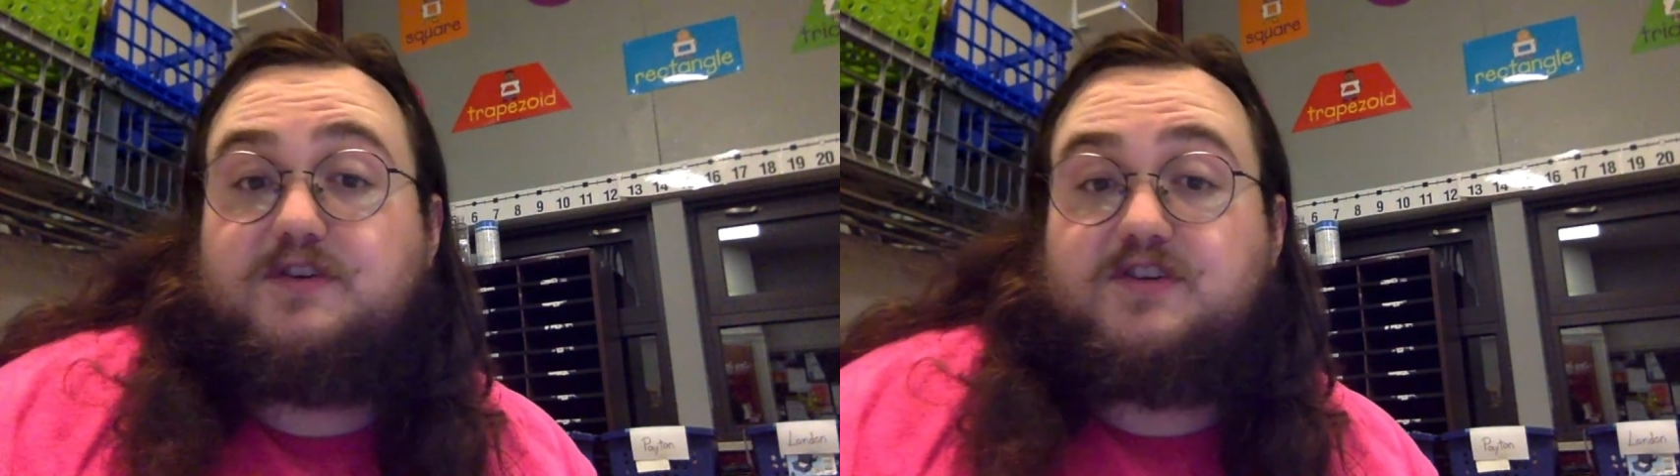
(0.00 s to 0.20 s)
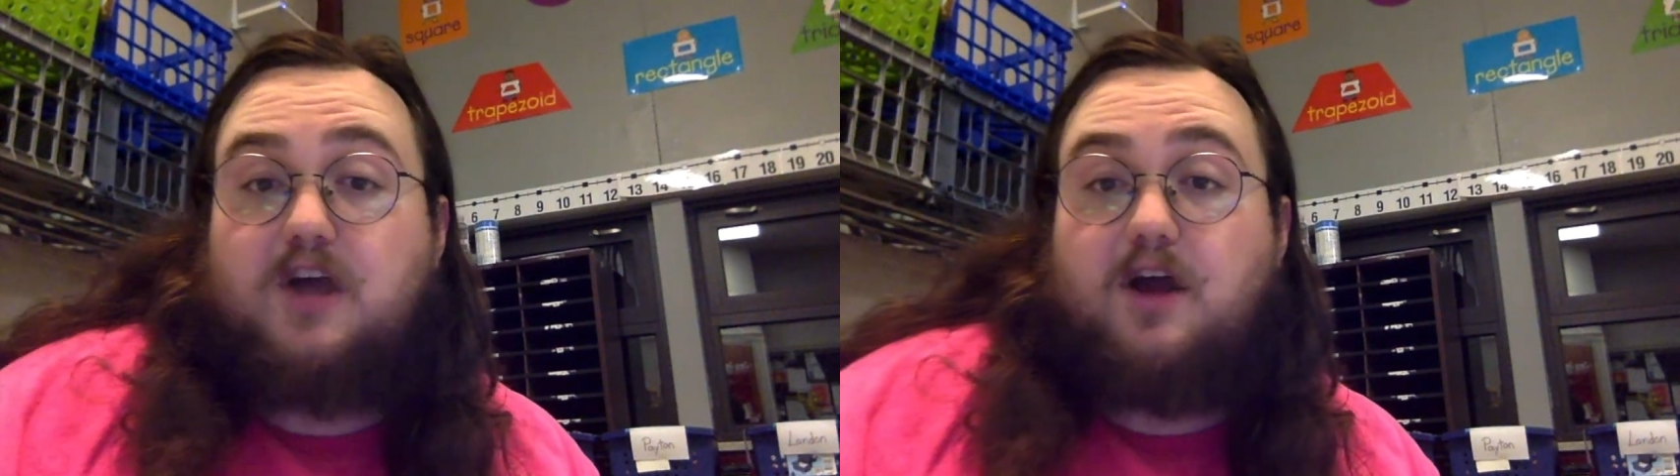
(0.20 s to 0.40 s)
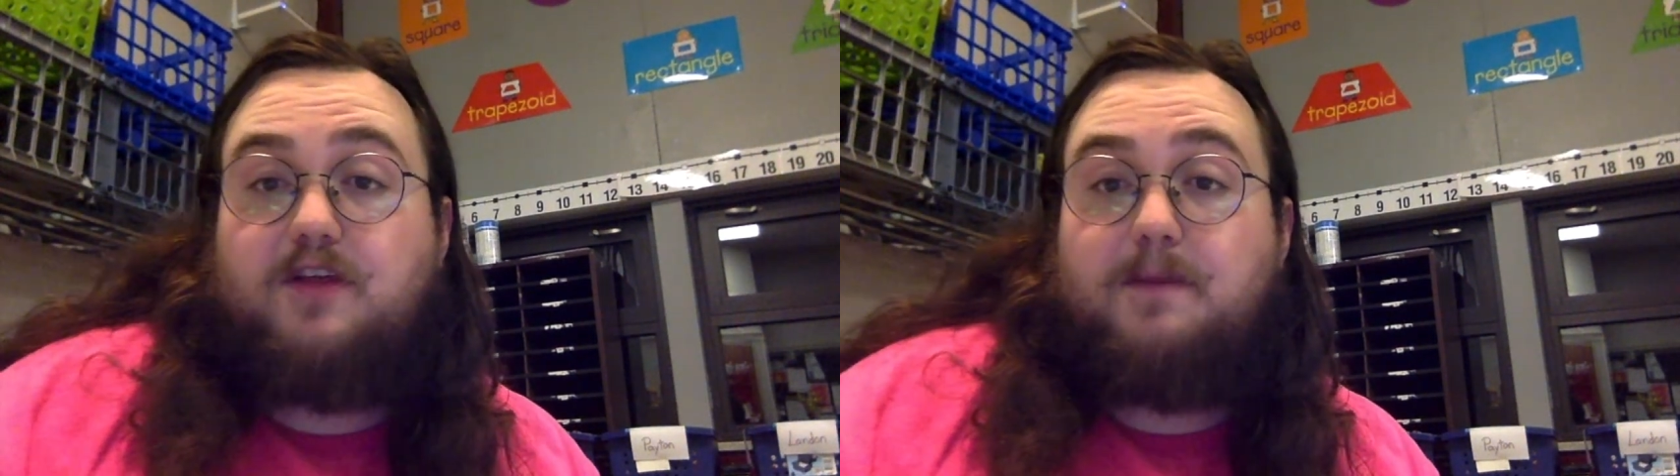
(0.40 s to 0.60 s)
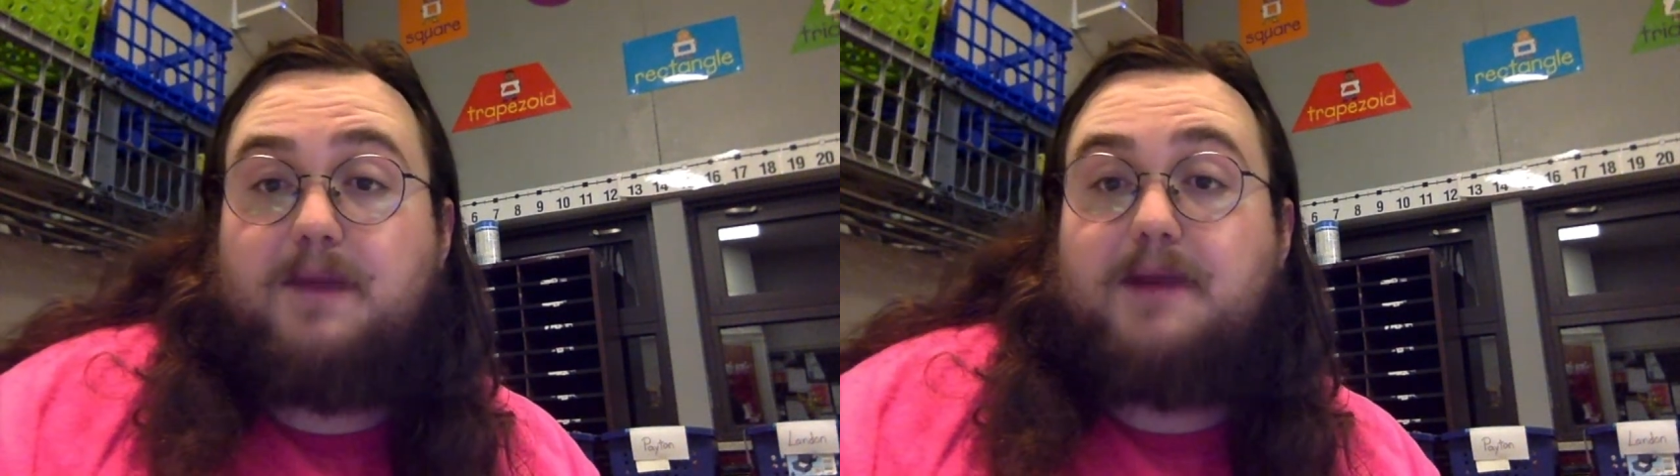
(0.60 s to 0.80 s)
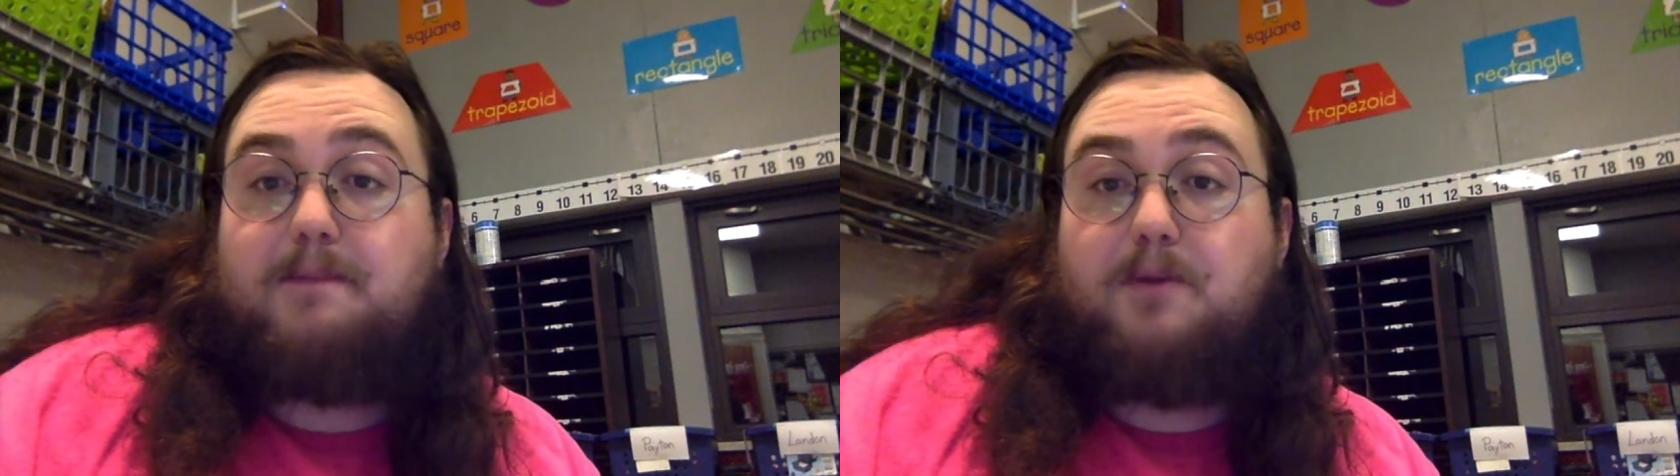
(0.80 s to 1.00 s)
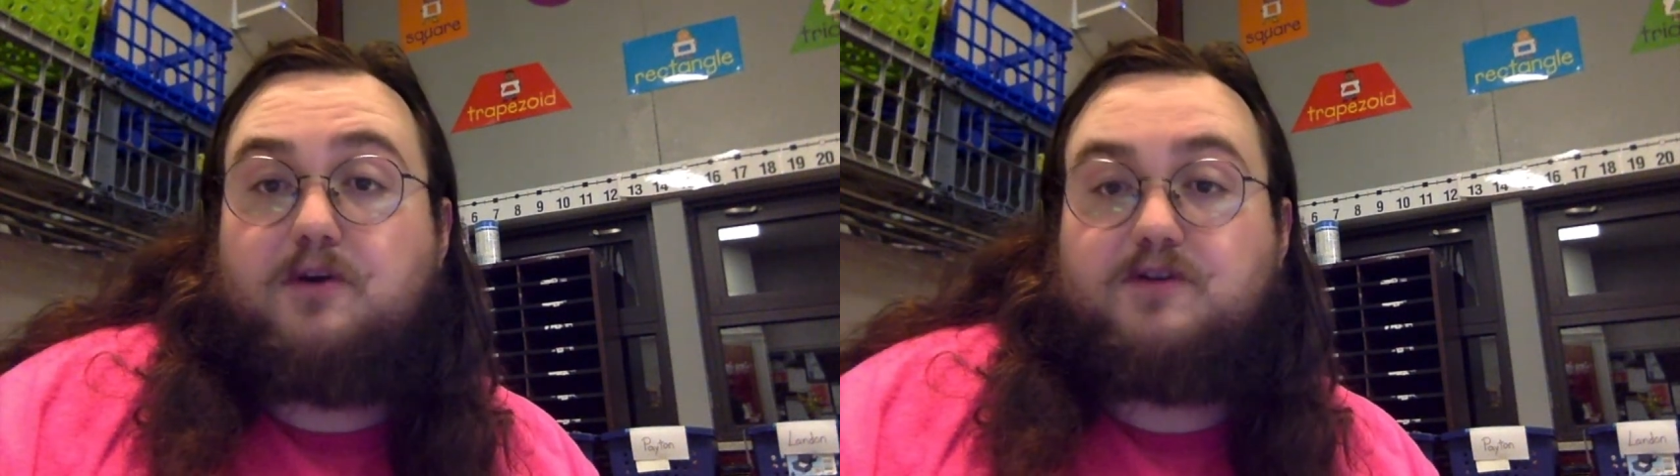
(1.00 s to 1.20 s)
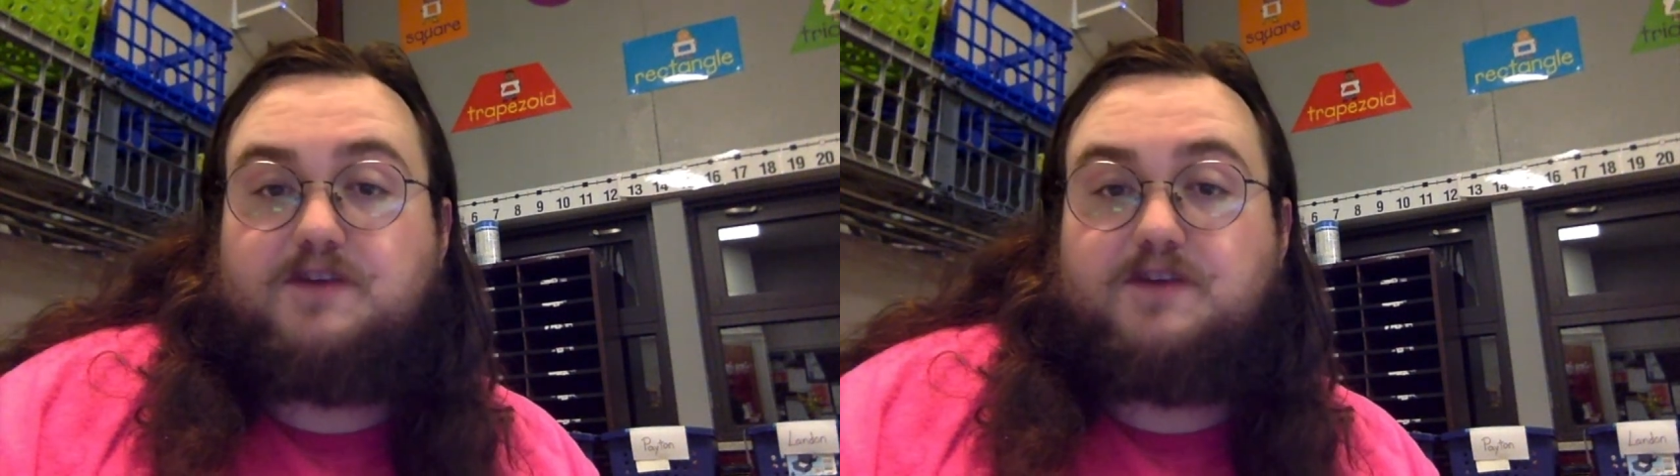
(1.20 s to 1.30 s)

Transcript: we saw them in person.